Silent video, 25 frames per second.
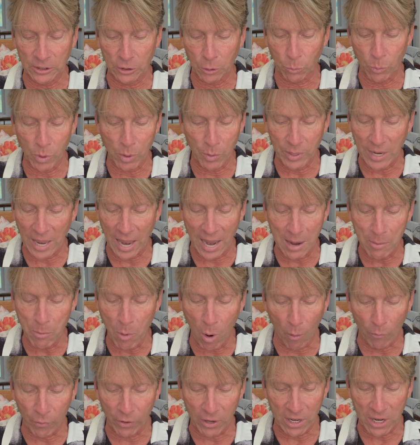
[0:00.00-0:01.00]
and we came
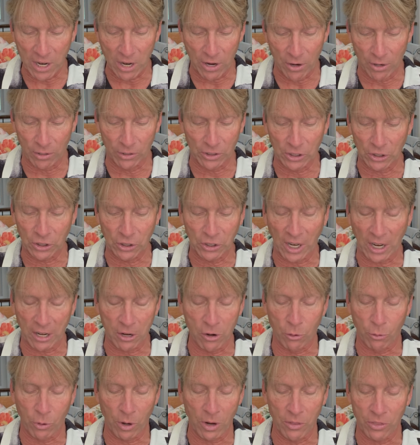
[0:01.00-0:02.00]
over here to Second
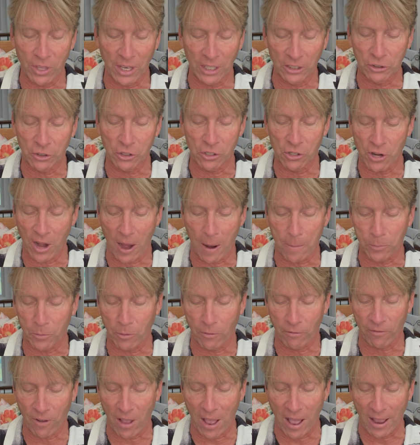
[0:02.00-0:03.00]
Corinthians in chapter
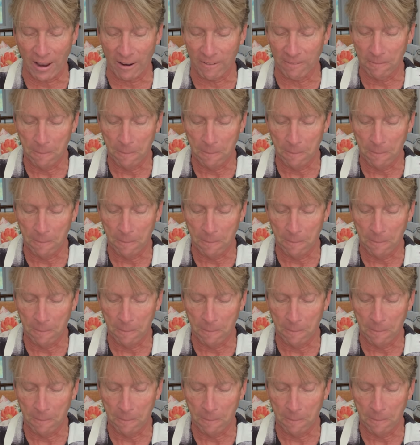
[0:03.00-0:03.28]
5